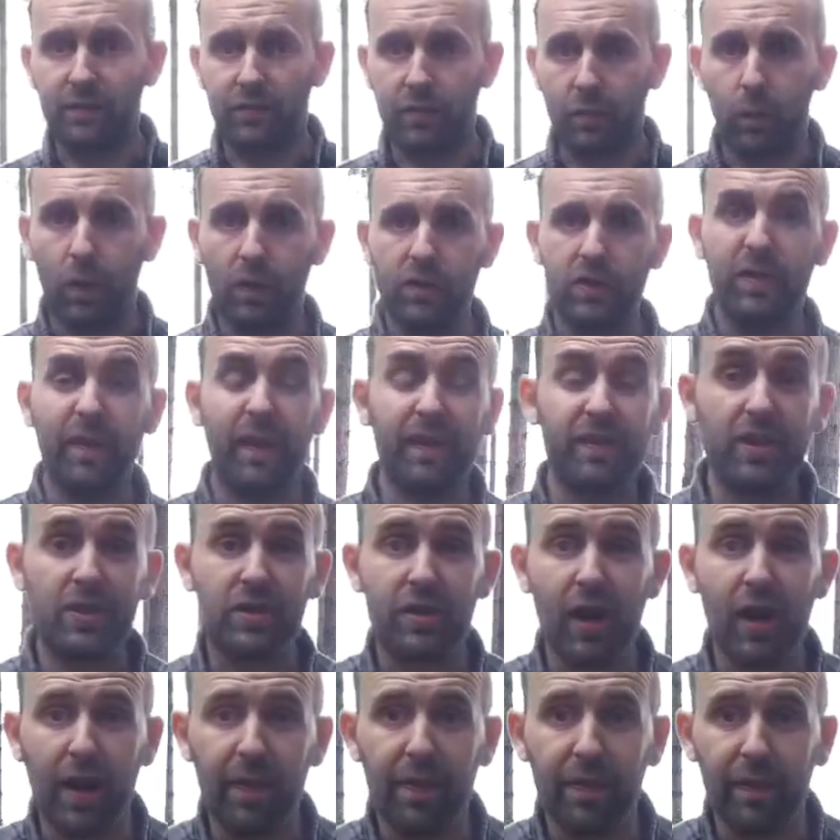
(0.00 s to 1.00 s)
So once you've actually
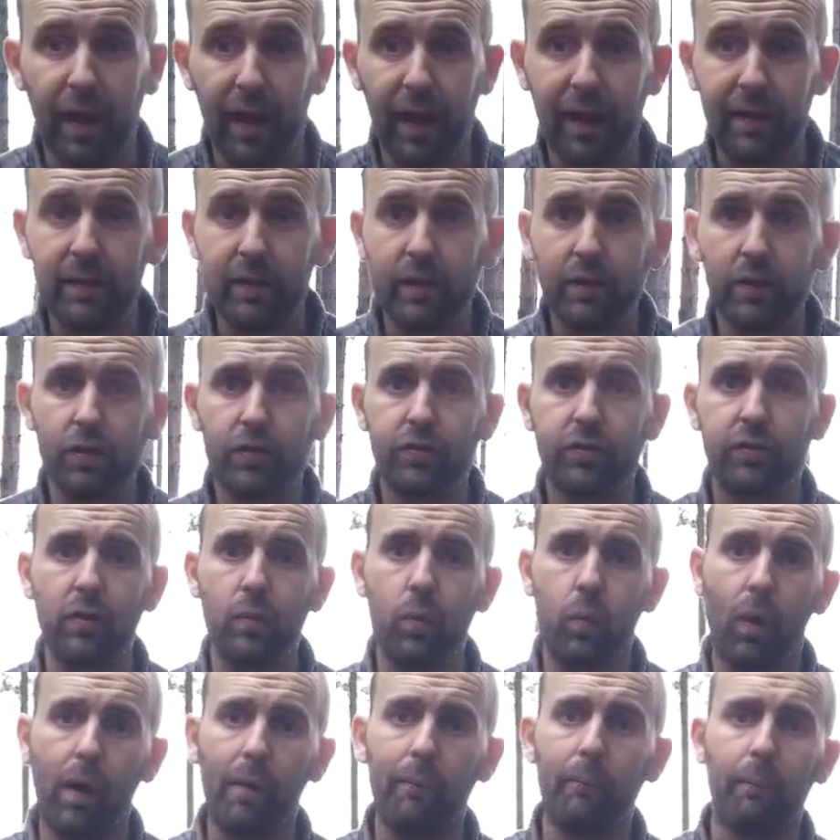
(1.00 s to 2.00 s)
done that, you just do
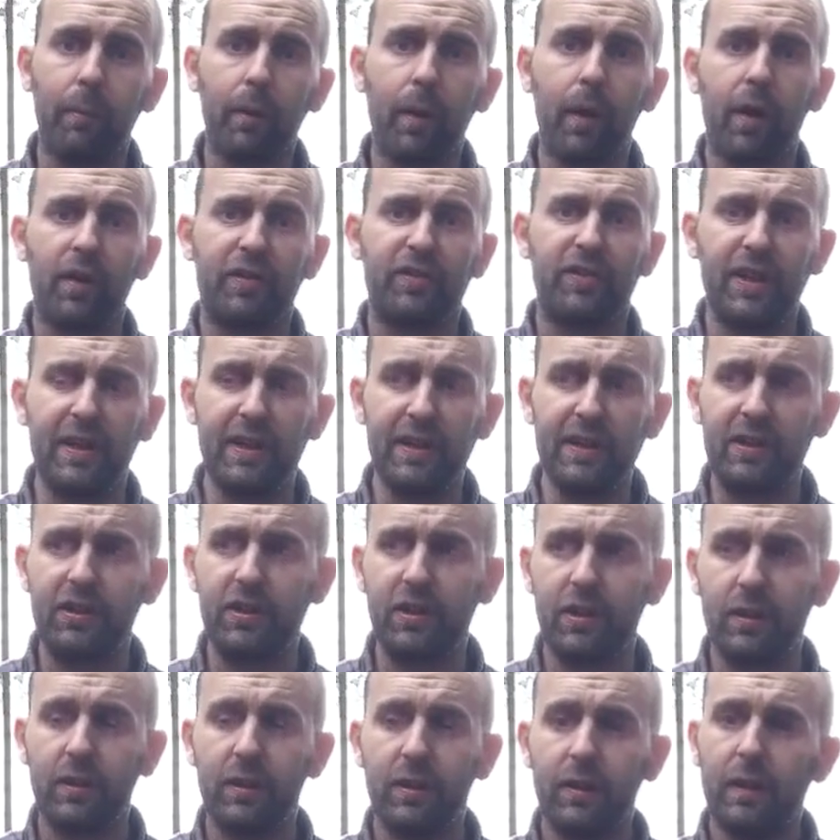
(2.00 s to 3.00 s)
1 blast
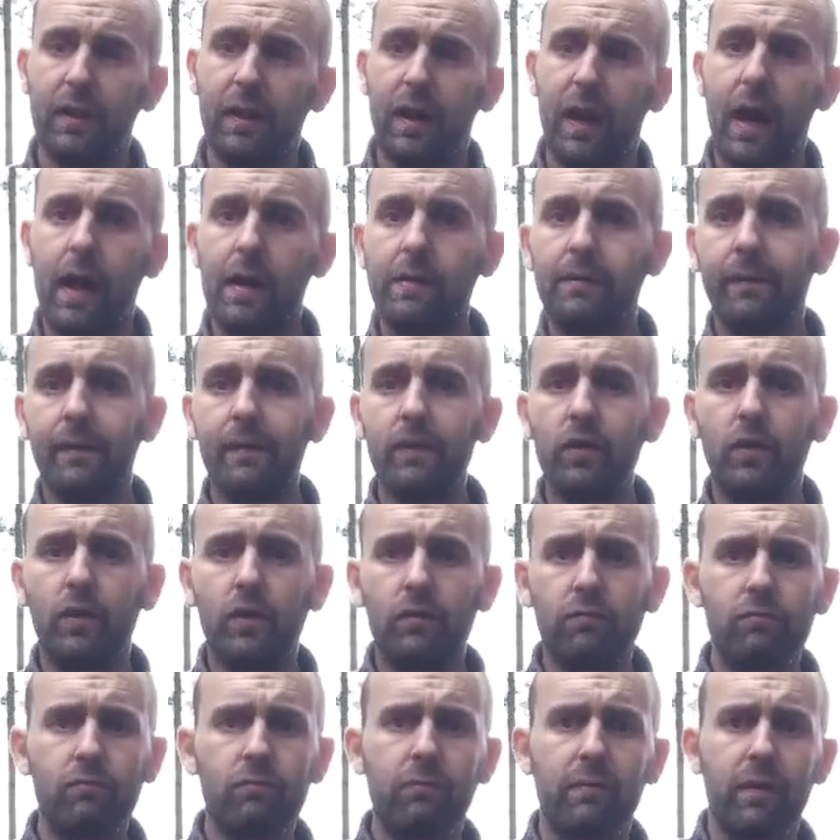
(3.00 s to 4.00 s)
each, and you
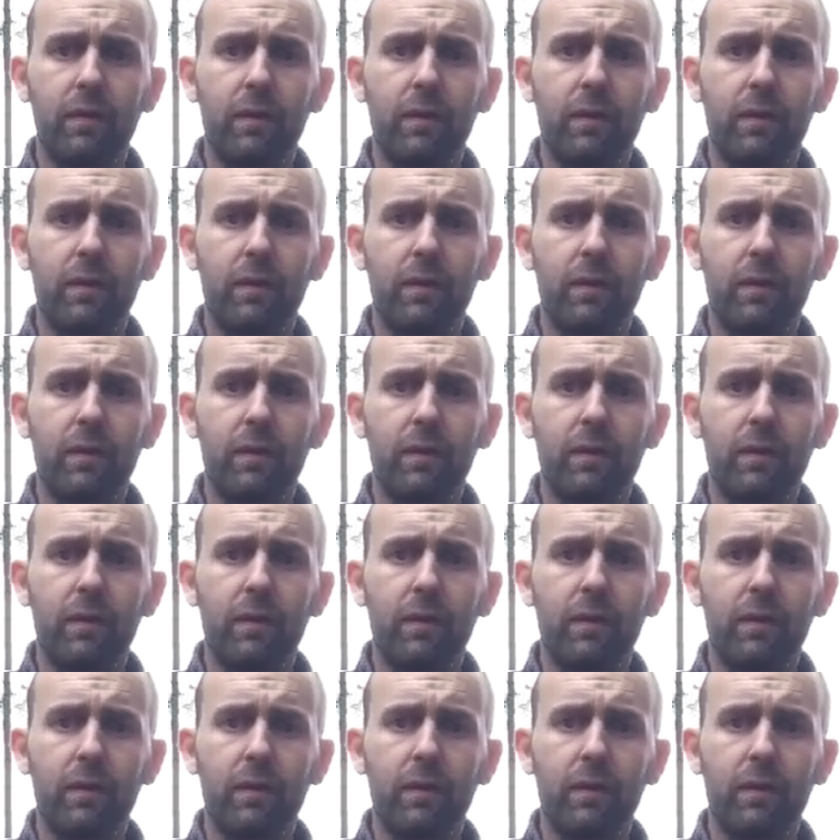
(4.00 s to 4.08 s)
can,